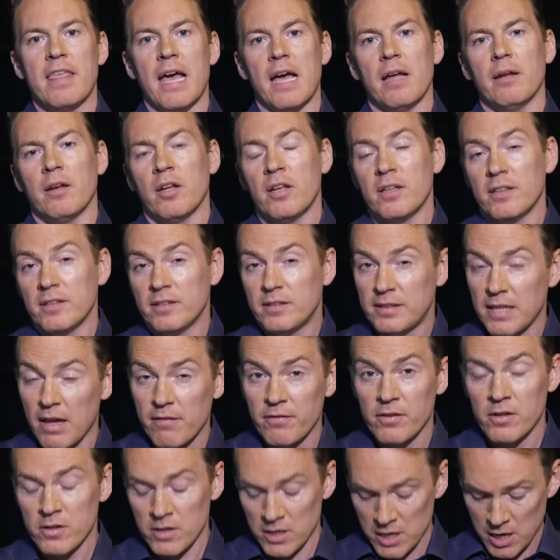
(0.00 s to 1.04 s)
that
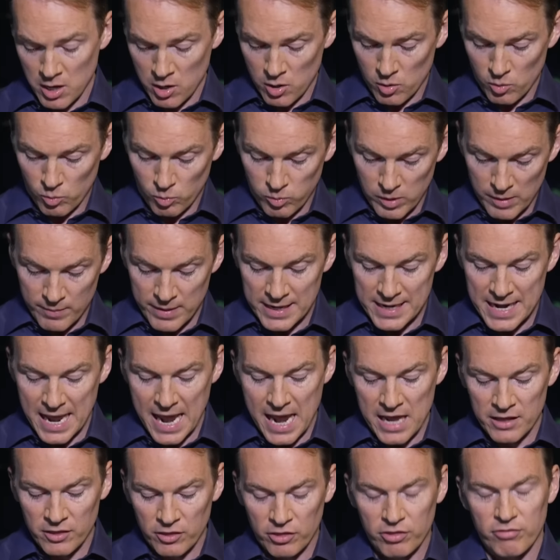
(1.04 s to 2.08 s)
seven women
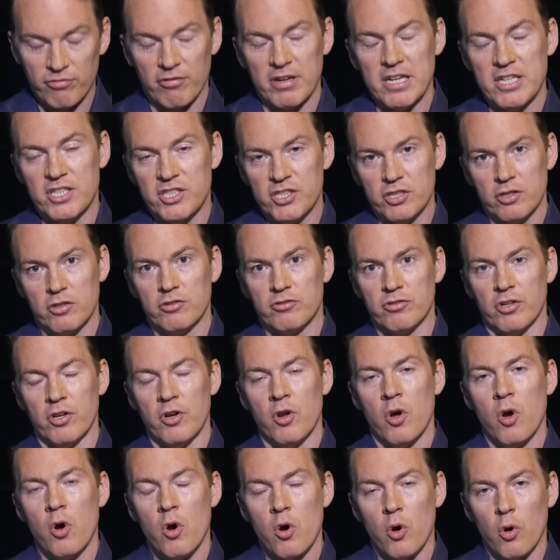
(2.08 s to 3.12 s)
and three
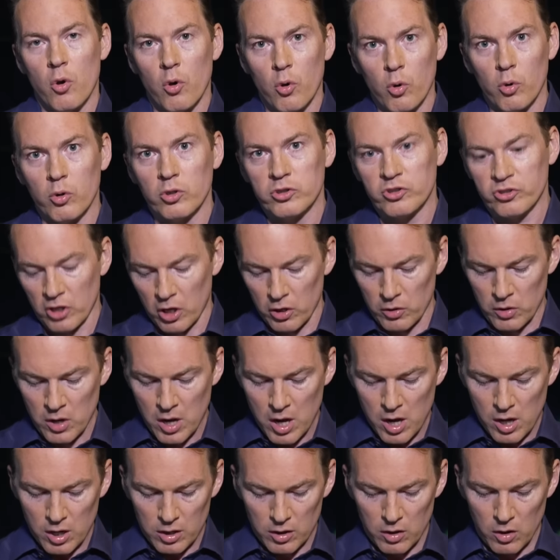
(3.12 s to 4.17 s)
children also
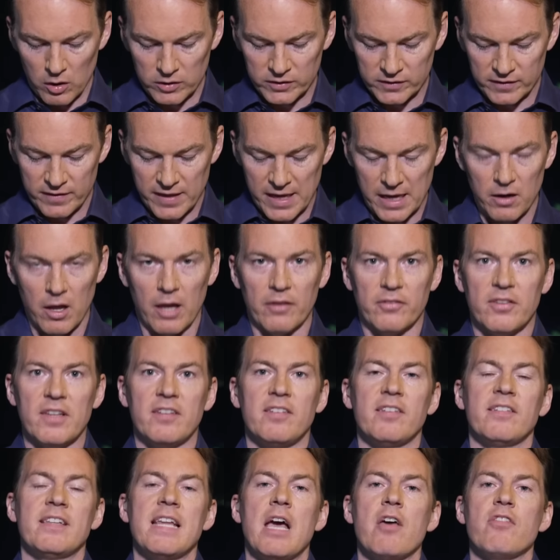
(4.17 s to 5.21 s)
lost their lives.
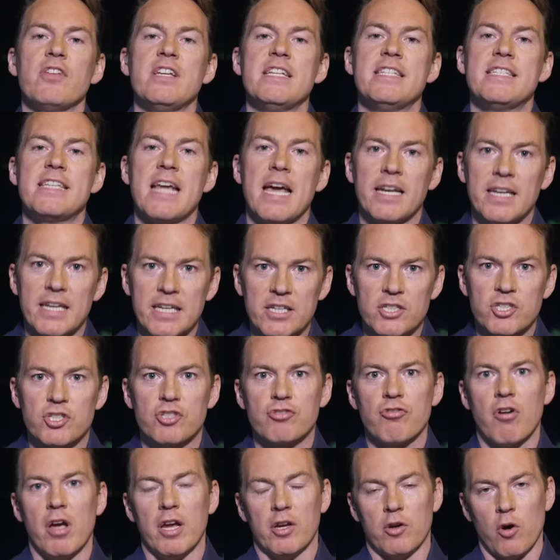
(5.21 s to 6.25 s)
This is now the deadliest
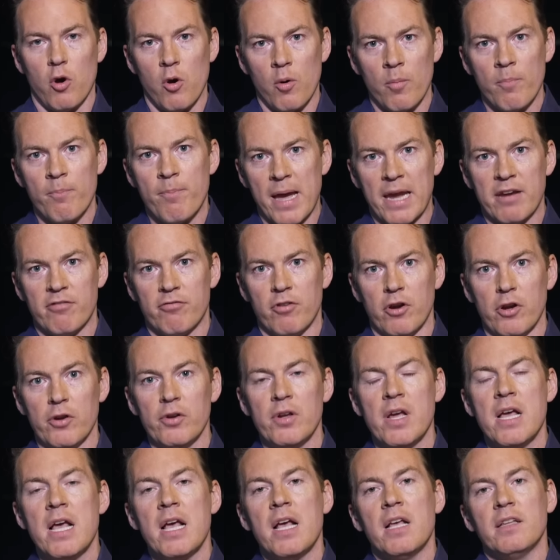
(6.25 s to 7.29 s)
strike on
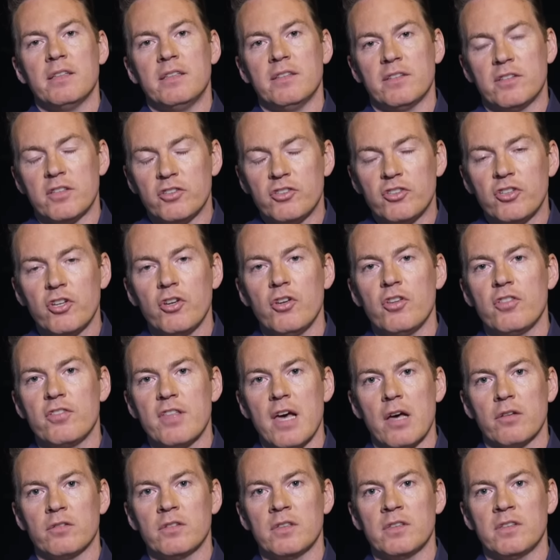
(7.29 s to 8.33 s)
Beirut since the
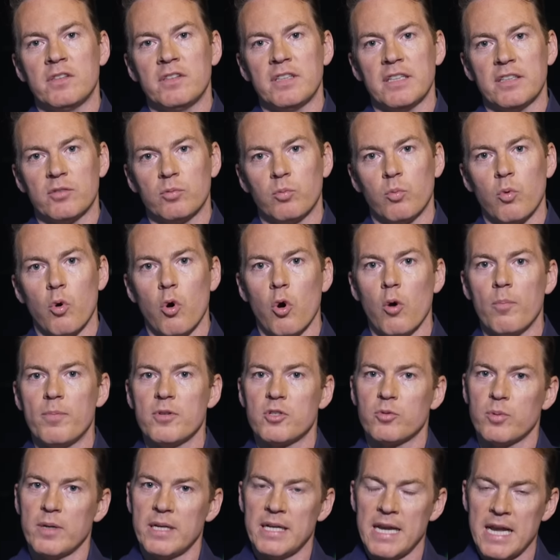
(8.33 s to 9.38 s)
2006 war
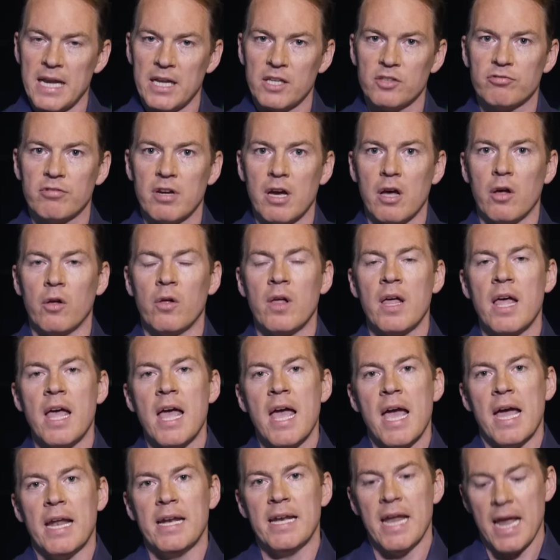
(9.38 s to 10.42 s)
between Israel
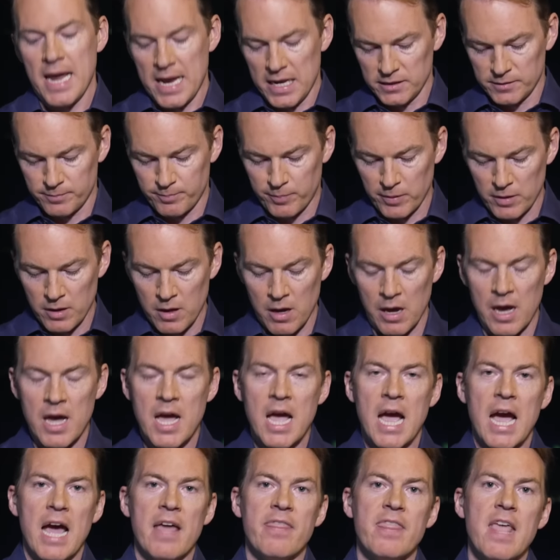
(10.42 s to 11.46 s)
and Hezbollah.
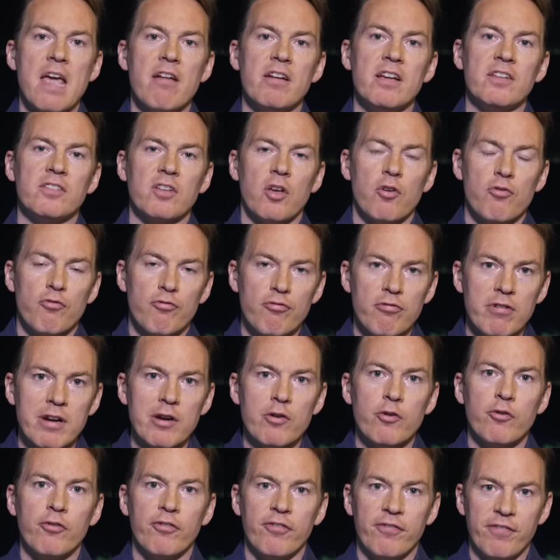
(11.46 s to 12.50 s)
And there is
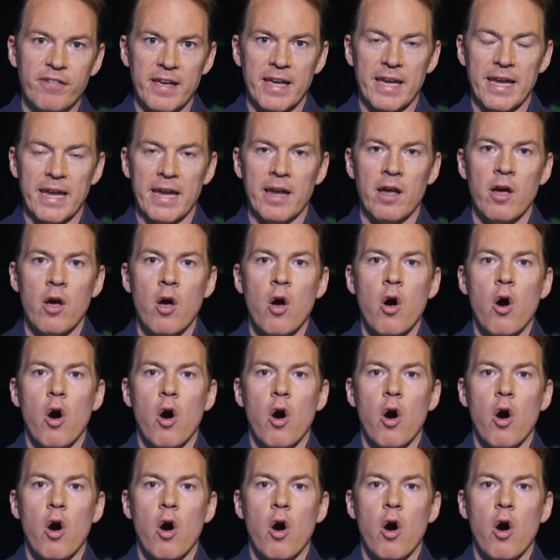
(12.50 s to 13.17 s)
real fear